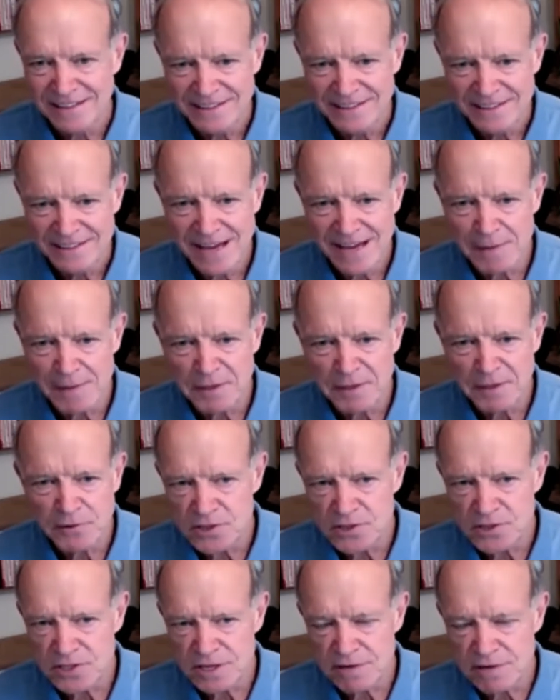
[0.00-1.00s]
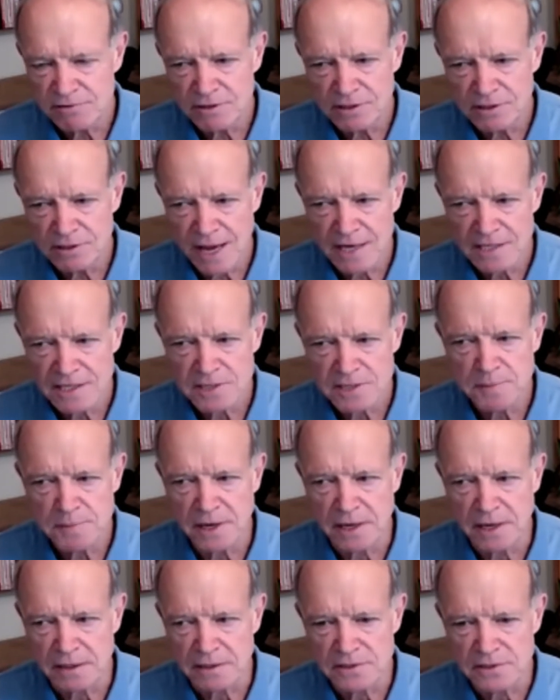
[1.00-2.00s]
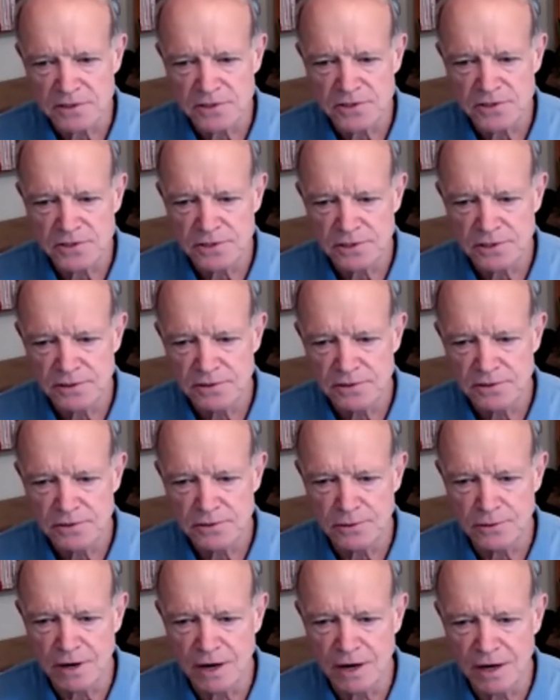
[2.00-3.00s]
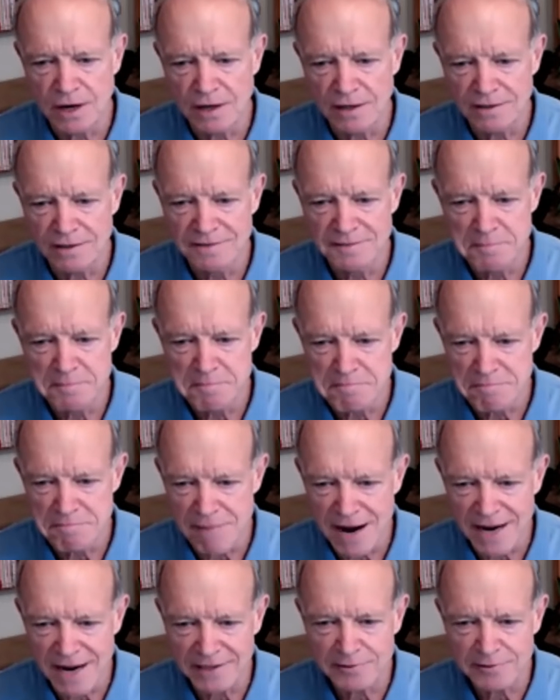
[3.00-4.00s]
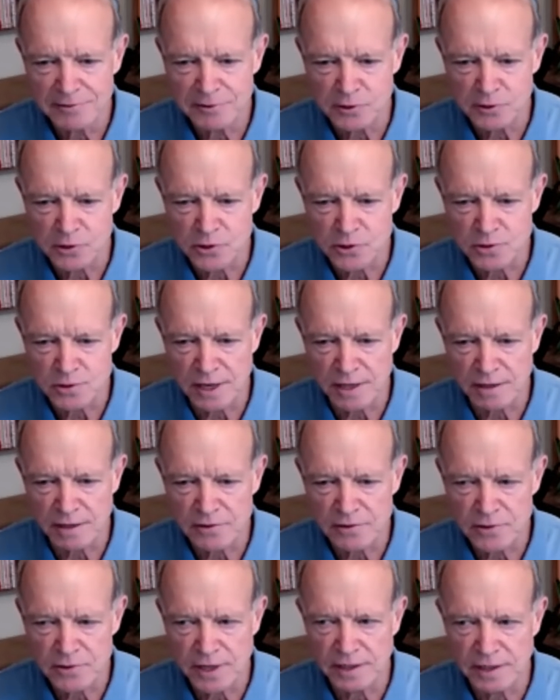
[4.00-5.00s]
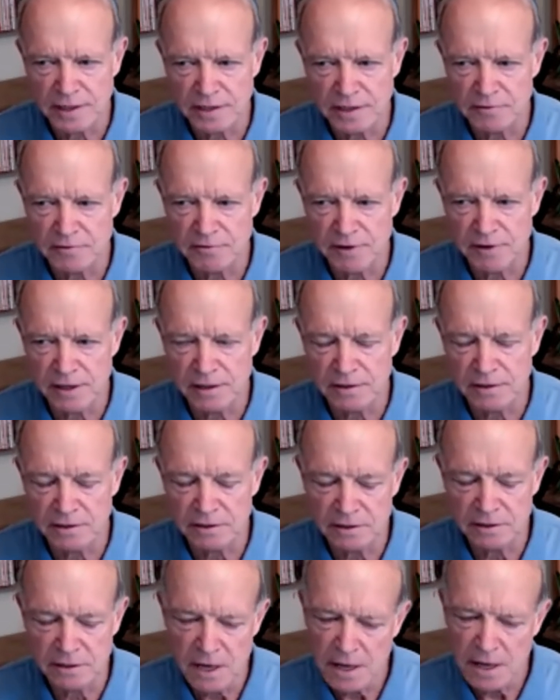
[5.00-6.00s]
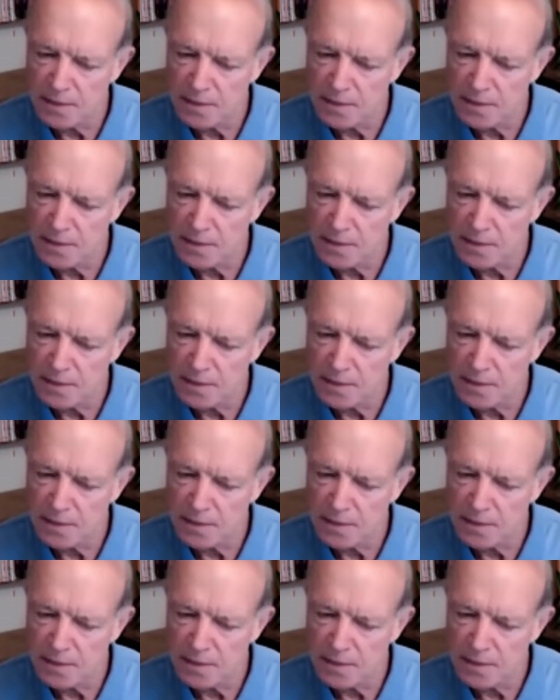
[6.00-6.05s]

Yeah, I mean, there's several aspects to our mindful strength training to failure.